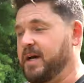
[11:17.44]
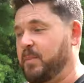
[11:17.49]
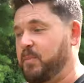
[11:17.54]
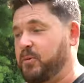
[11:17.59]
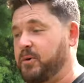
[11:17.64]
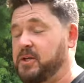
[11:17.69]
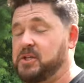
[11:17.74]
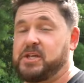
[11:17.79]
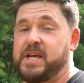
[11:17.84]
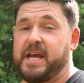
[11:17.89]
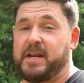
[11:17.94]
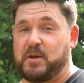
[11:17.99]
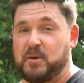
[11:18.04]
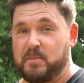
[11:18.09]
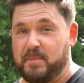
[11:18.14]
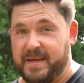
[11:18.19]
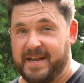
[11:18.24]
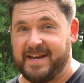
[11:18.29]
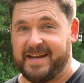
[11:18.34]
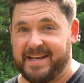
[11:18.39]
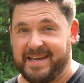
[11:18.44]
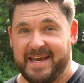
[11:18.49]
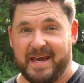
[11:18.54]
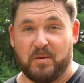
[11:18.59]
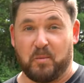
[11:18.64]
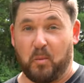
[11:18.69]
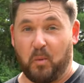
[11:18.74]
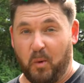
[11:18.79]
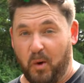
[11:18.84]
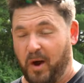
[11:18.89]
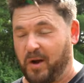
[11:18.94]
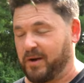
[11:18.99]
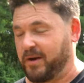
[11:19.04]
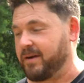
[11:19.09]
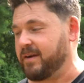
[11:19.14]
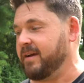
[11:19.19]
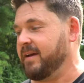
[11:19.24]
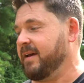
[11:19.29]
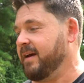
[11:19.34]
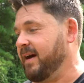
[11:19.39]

appreciate humidity and water